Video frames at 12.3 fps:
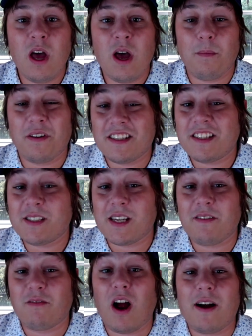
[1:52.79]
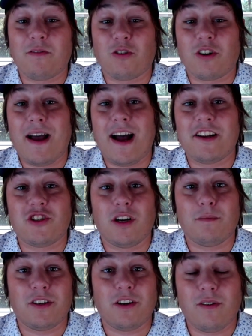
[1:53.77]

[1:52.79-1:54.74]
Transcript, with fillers: but this is a rivalry matchup, you know,